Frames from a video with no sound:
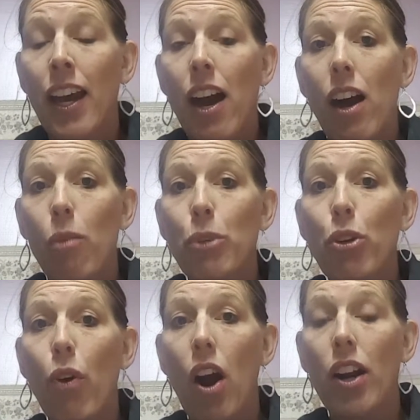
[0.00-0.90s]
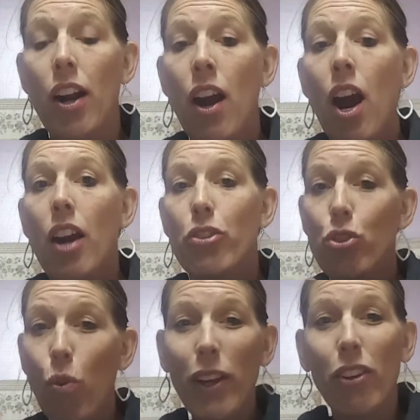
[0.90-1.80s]
You know, our
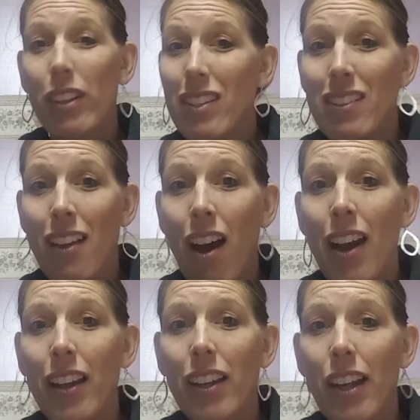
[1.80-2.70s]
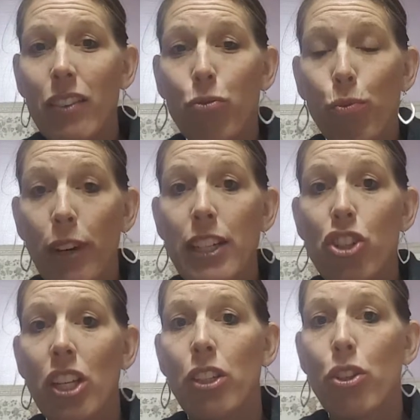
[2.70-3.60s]
soil is not as
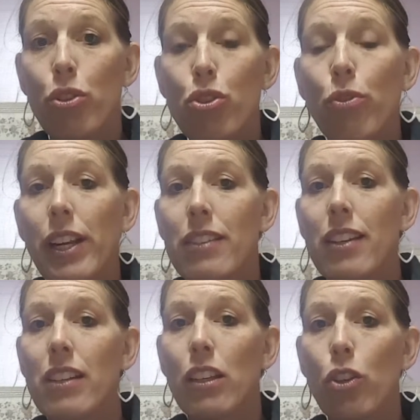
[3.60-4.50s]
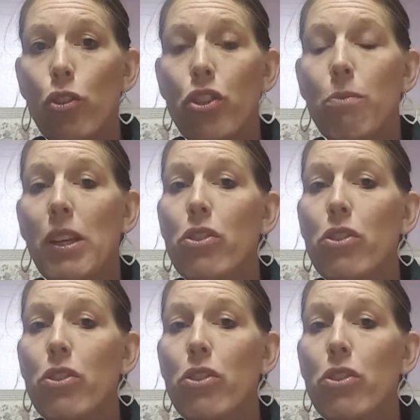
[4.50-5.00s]
rich in nutrients as it used to be,